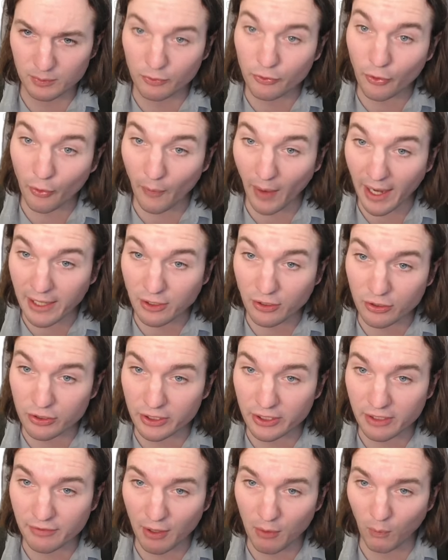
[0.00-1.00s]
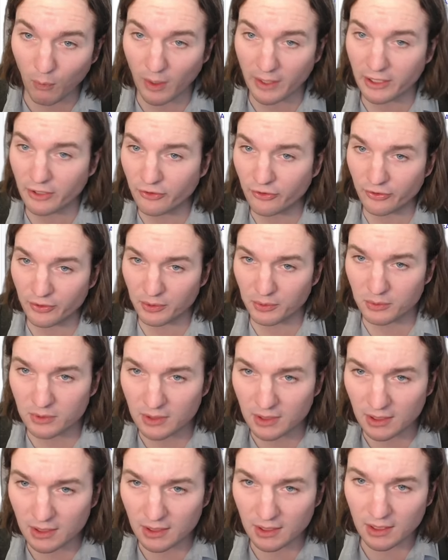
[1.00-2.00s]
So I could, if I wanted to,
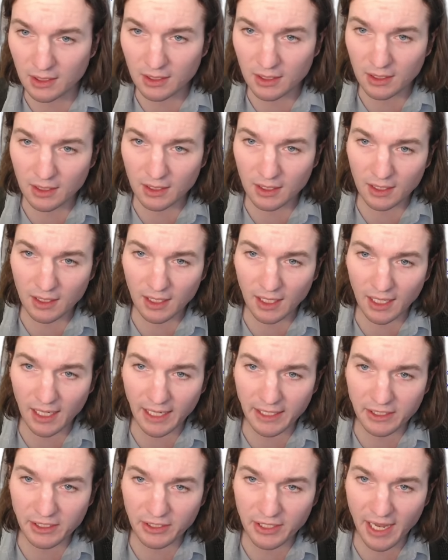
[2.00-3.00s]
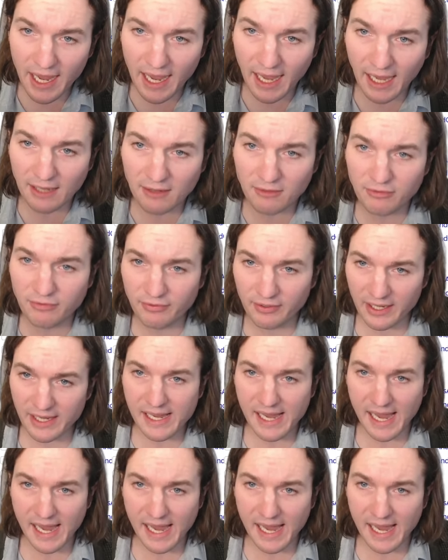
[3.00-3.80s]
I could have